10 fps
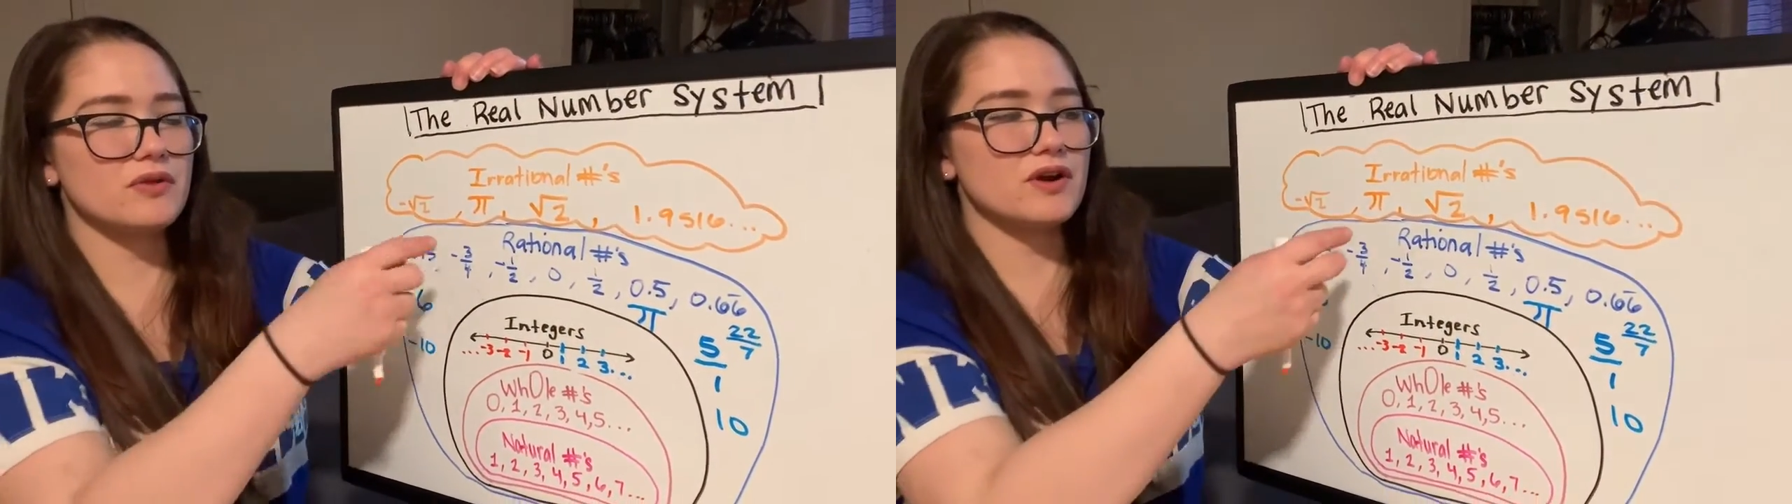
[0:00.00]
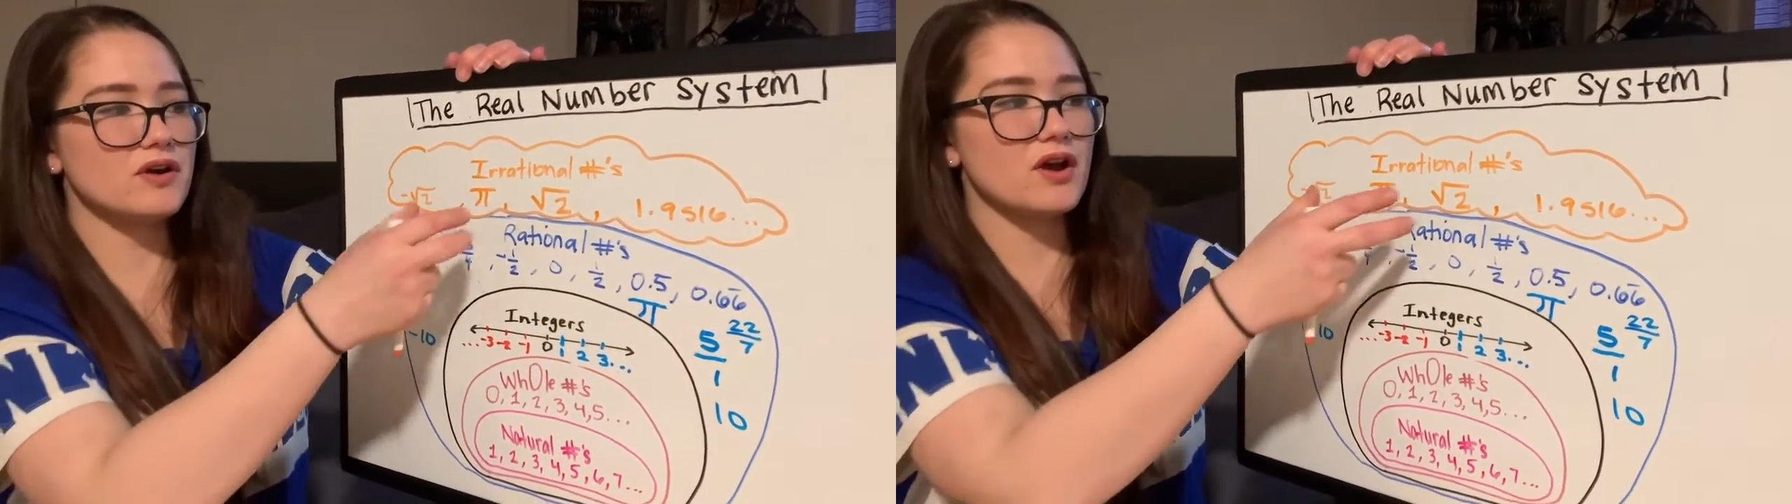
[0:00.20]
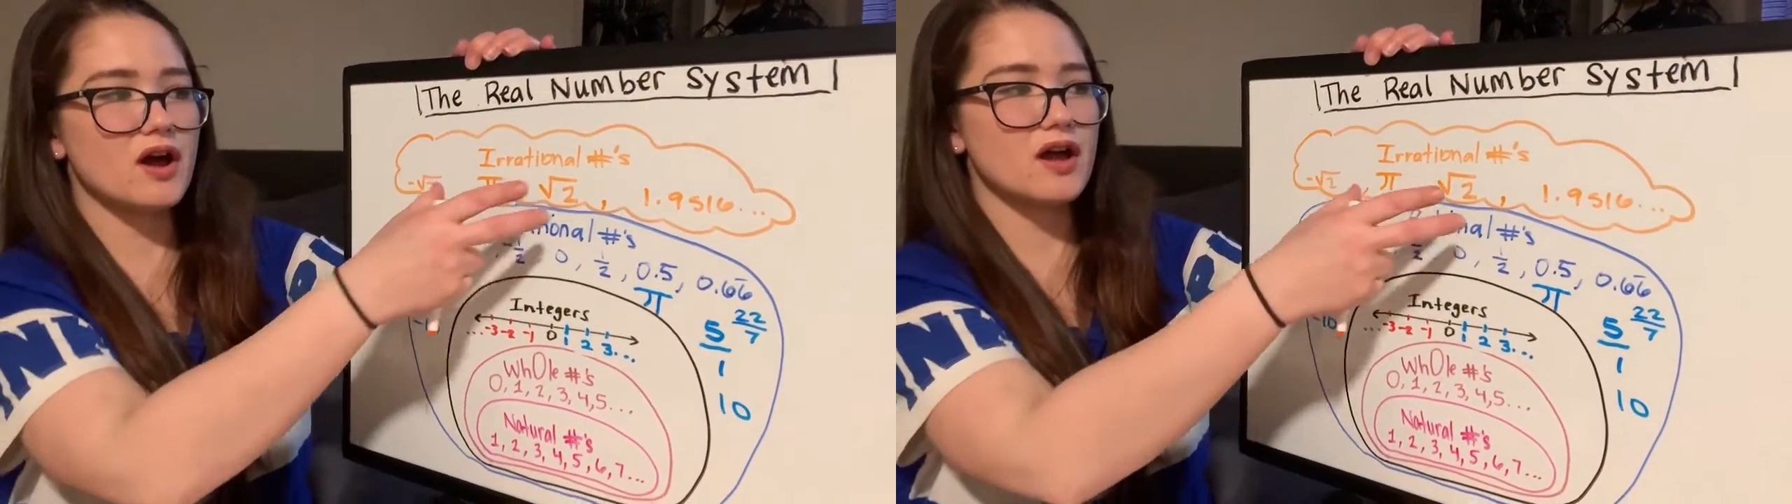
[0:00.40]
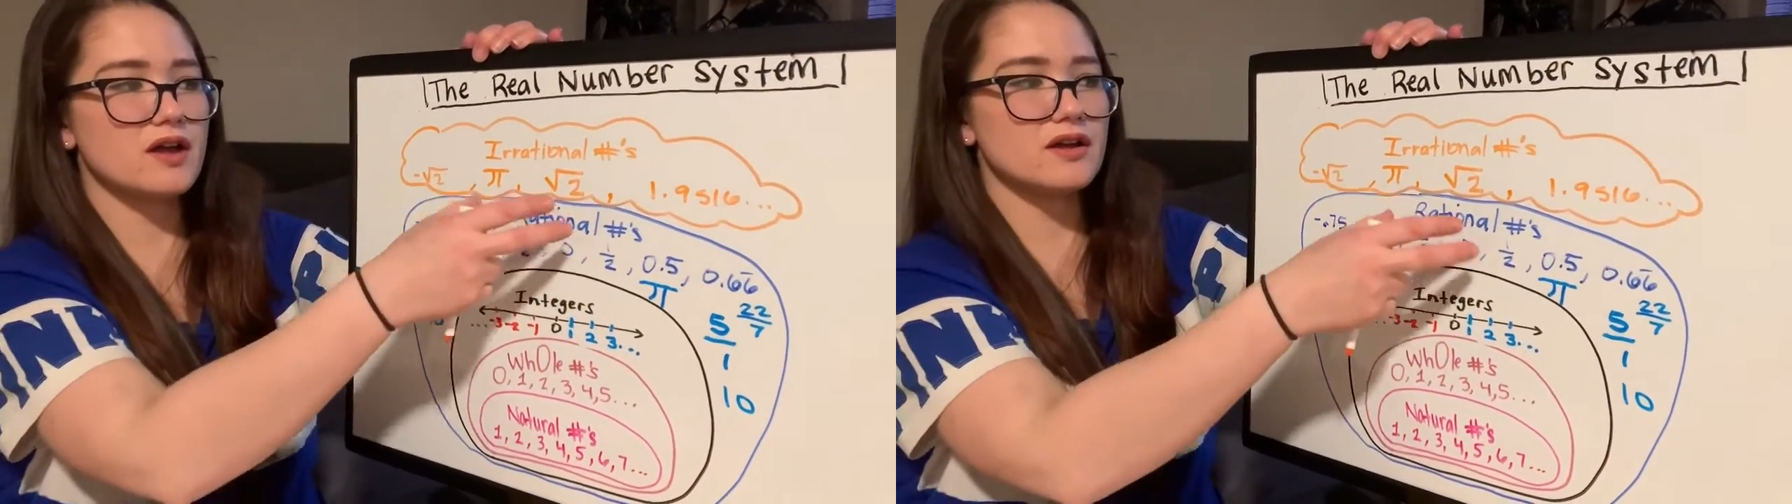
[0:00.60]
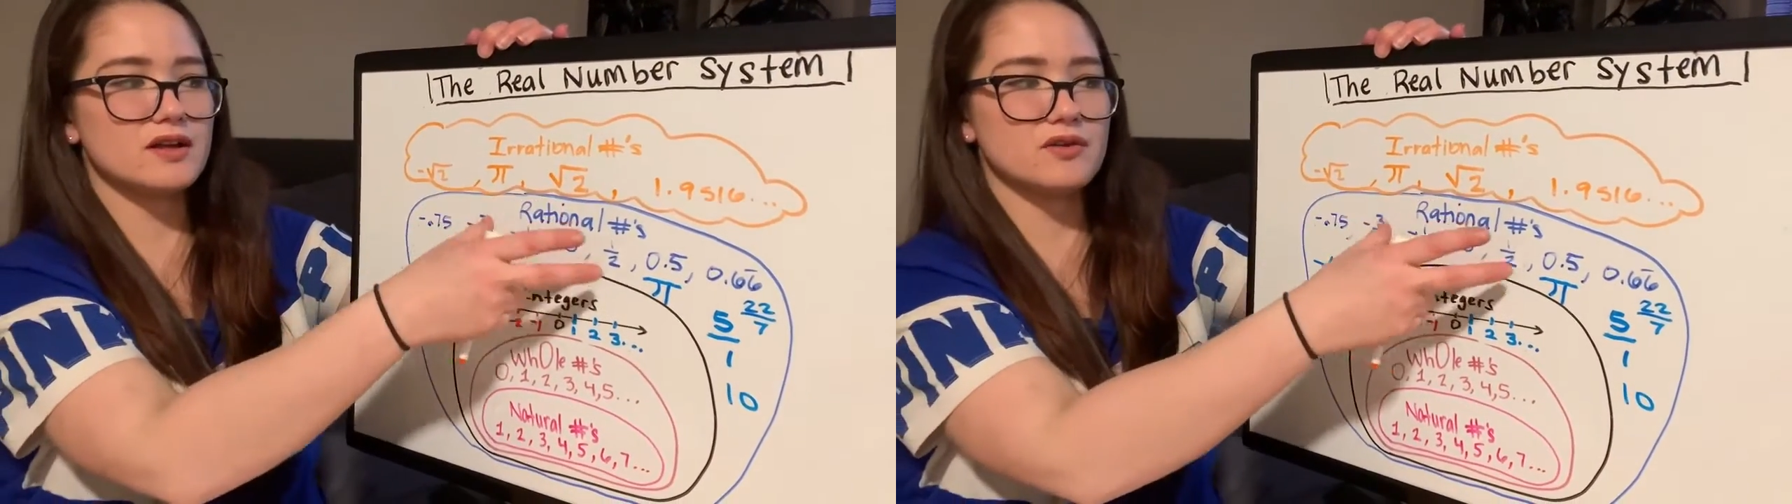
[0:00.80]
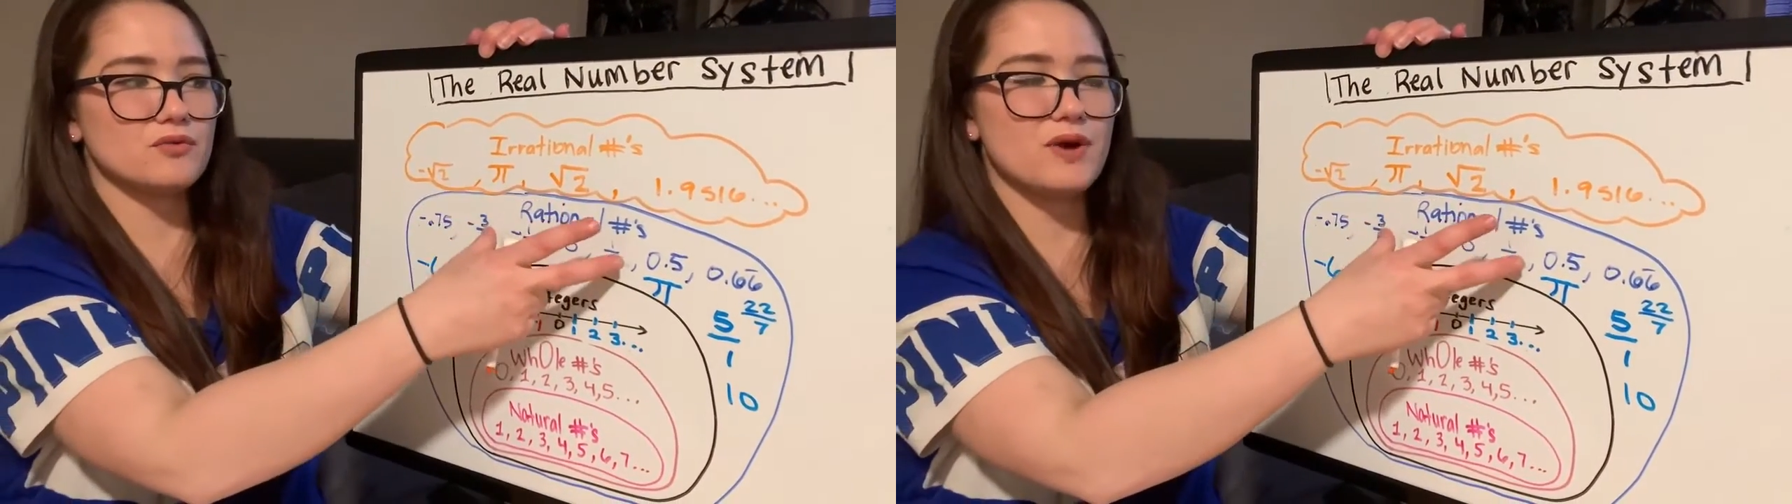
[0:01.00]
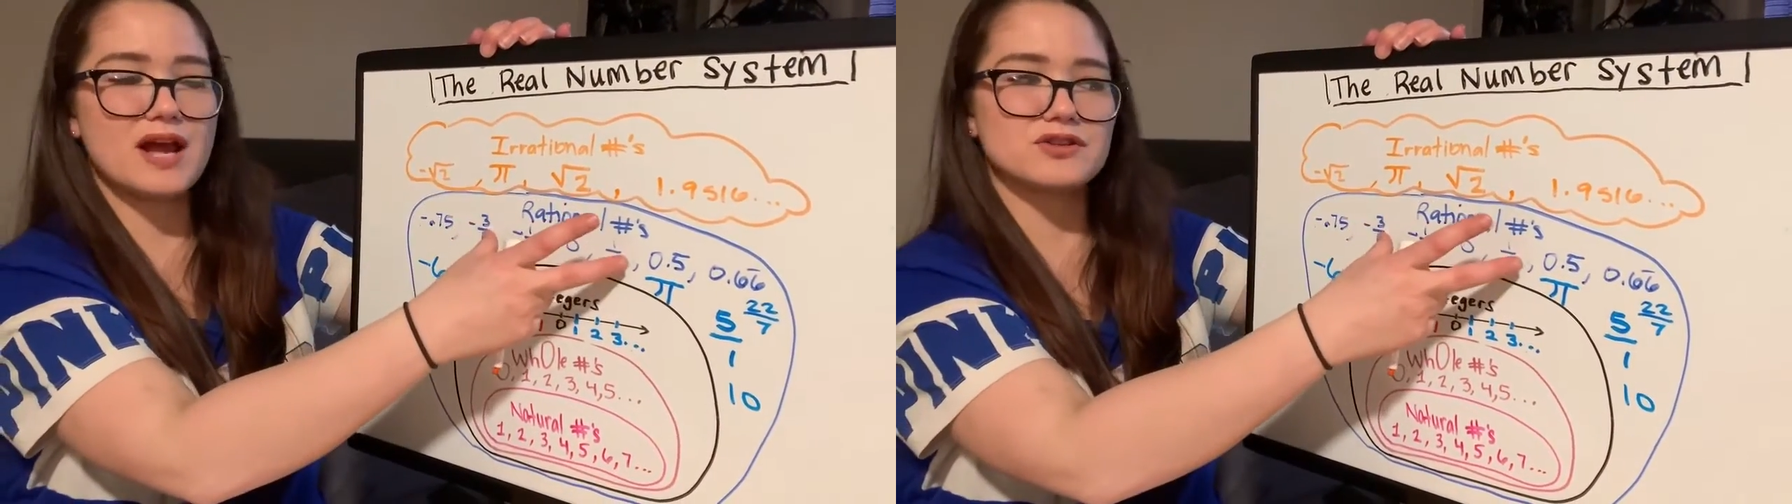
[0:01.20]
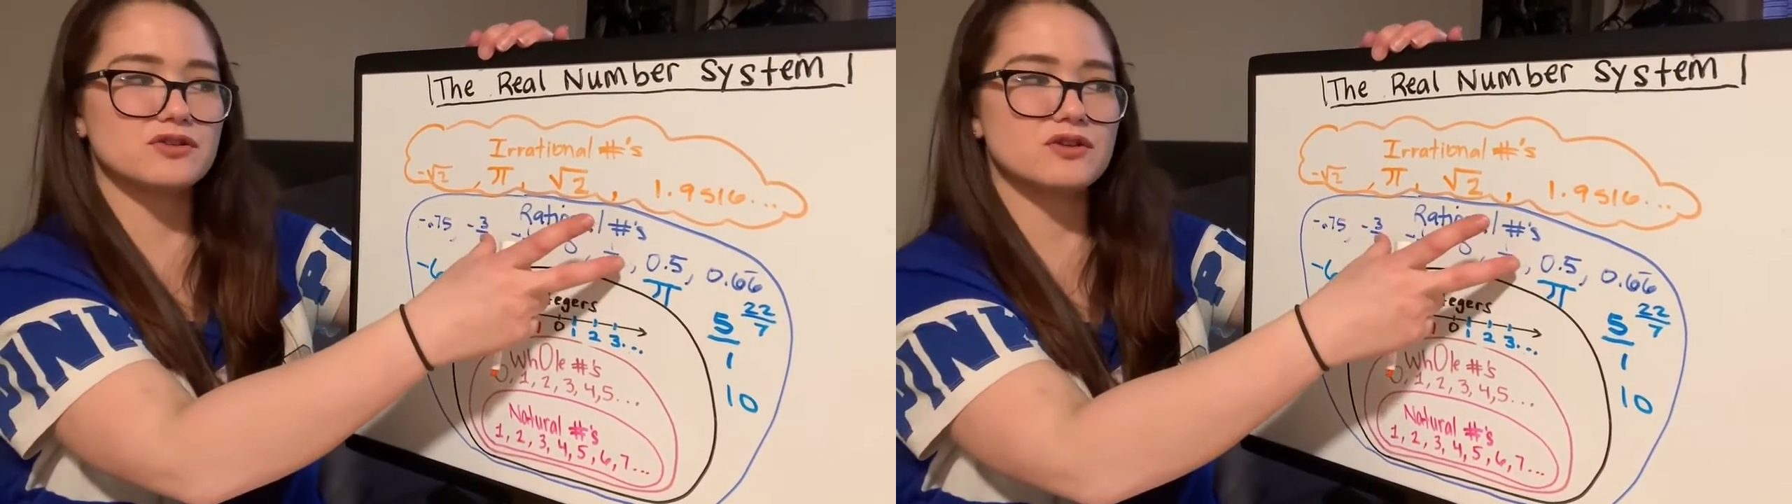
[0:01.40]
They're not,
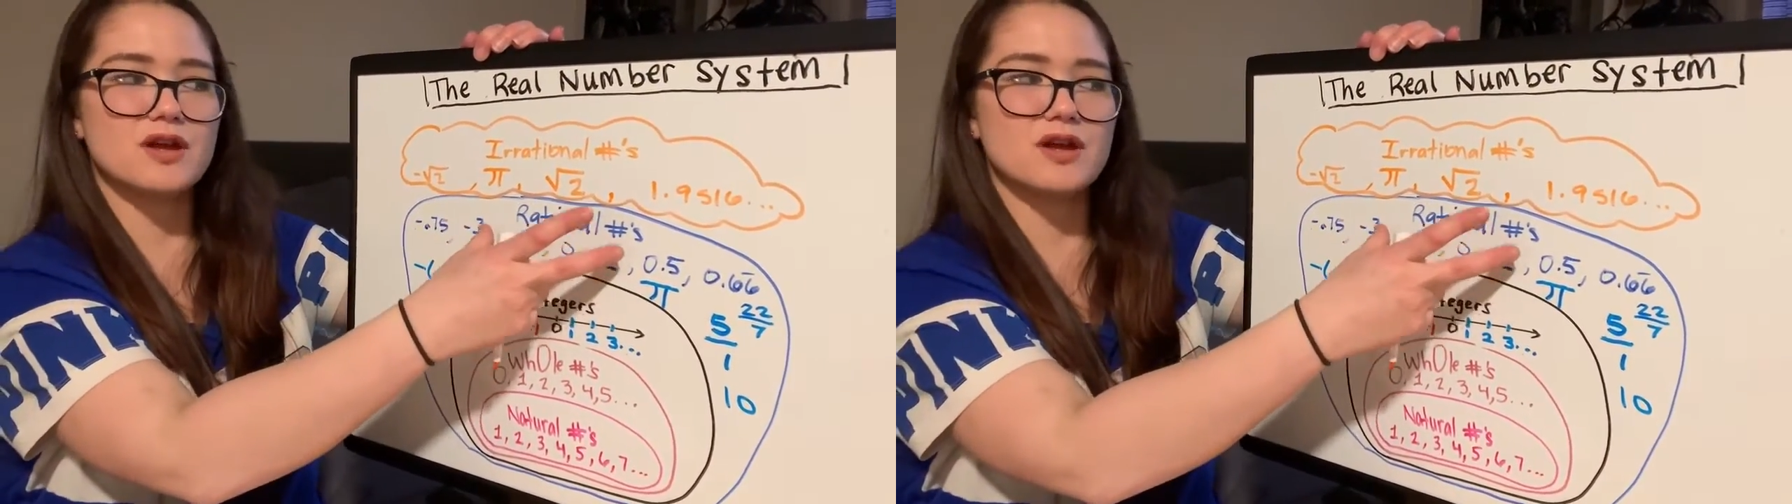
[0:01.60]
rational